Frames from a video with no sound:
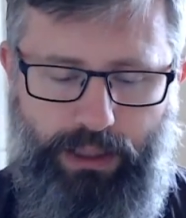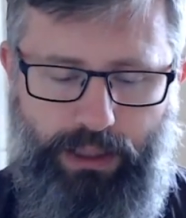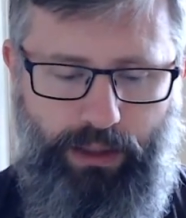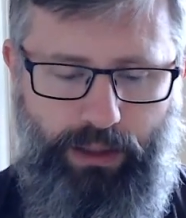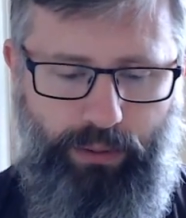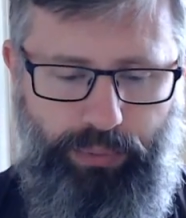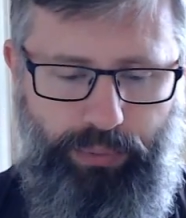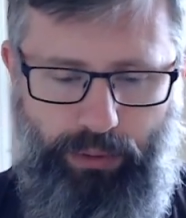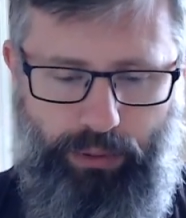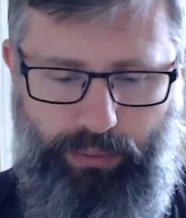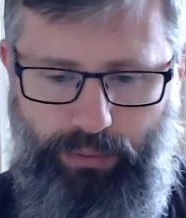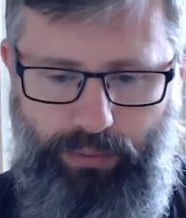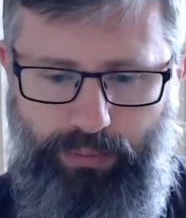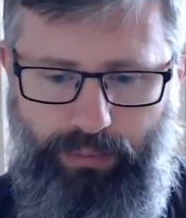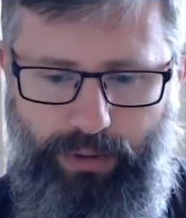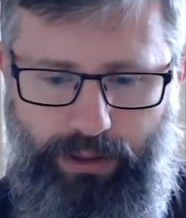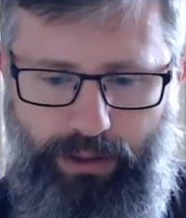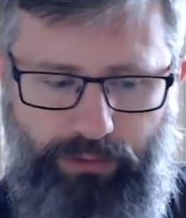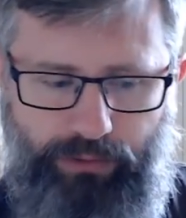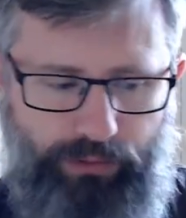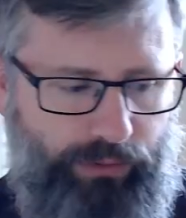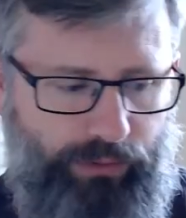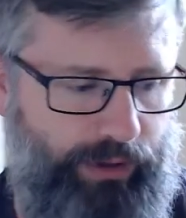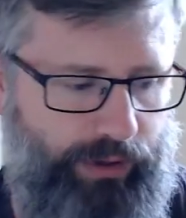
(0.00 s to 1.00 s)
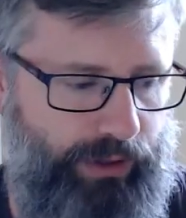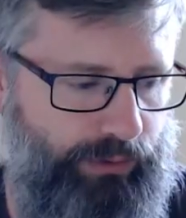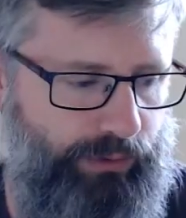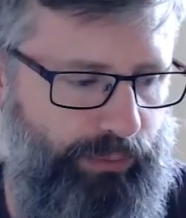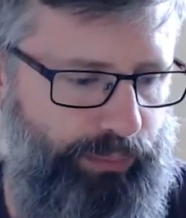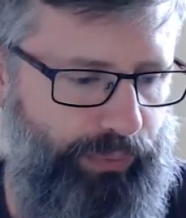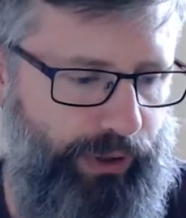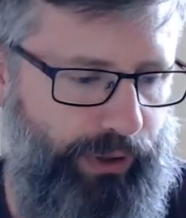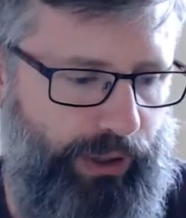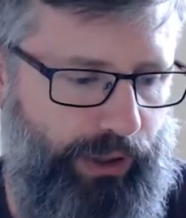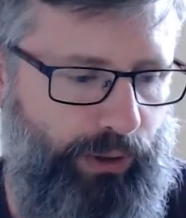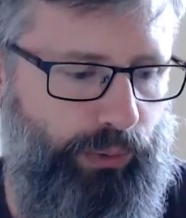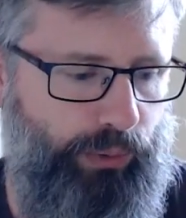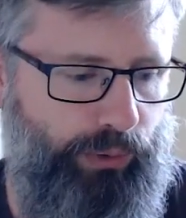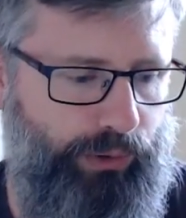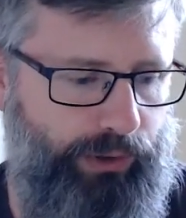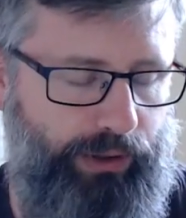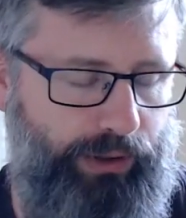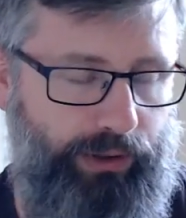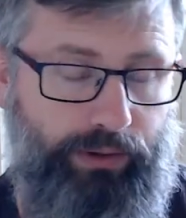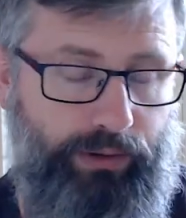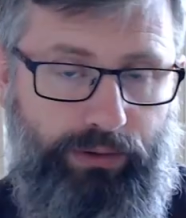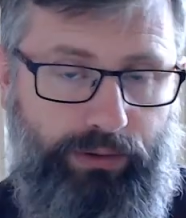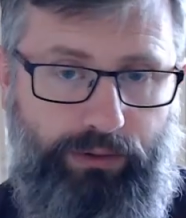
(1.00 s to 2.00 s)
The problem is this
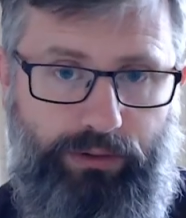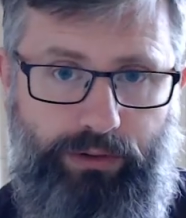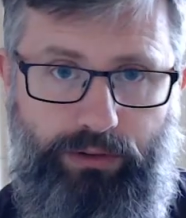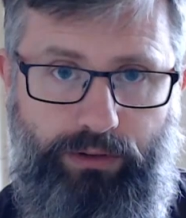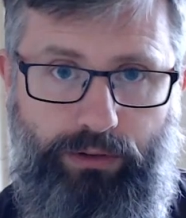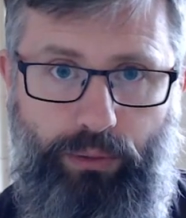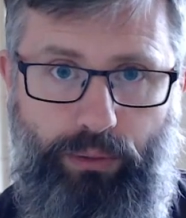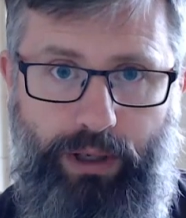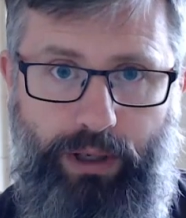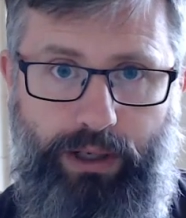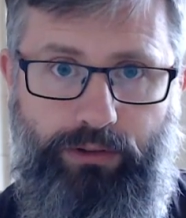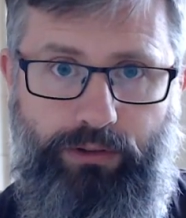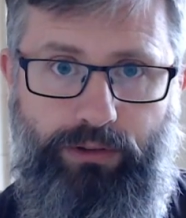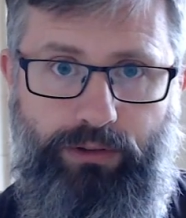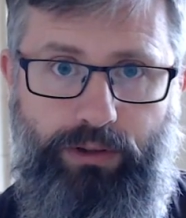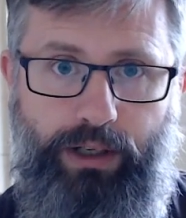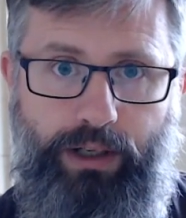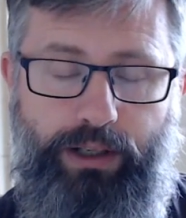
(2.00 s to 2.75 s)
pre-order situation.